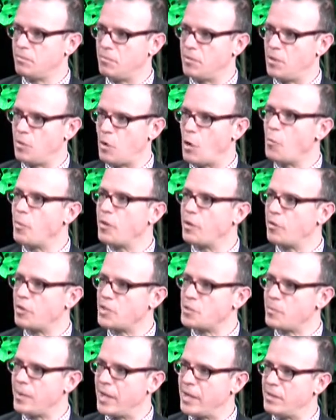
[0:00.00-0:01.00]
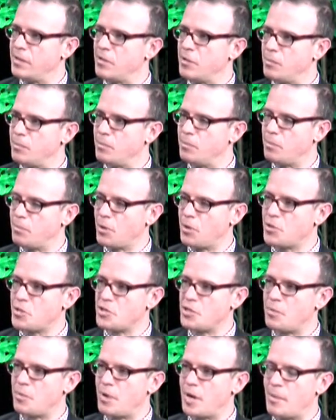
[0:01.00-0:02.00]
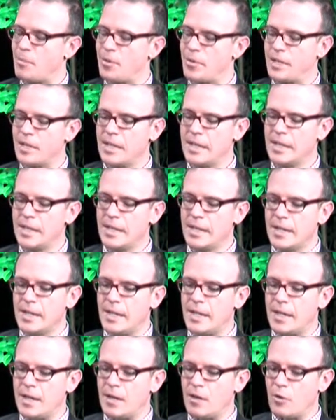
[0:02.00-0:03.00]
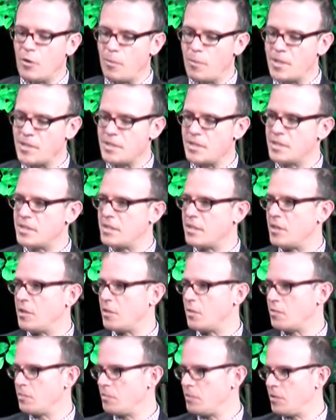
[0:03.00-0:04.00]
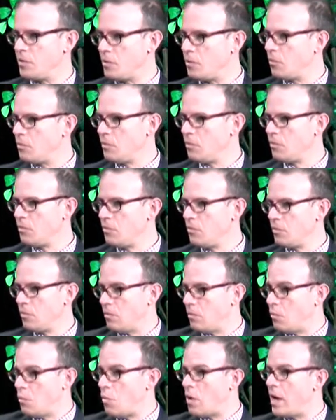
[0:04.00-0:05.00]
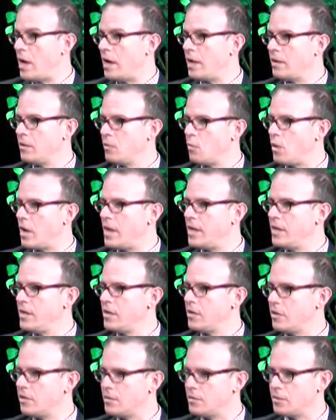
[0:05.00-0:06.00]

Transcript: opened or expanded or purchased a property or a business here, why here?